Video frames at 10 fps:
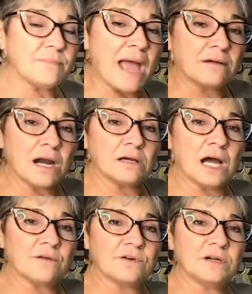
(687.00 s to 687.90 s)
background
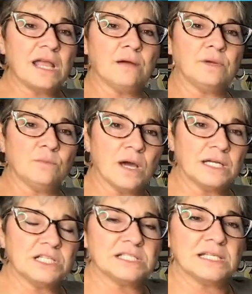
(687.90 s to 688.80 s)
covered and we want
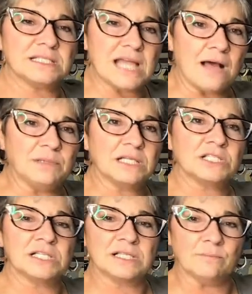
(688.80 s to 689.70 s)
to just
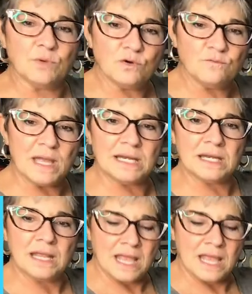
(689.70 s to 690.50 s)
establish some movement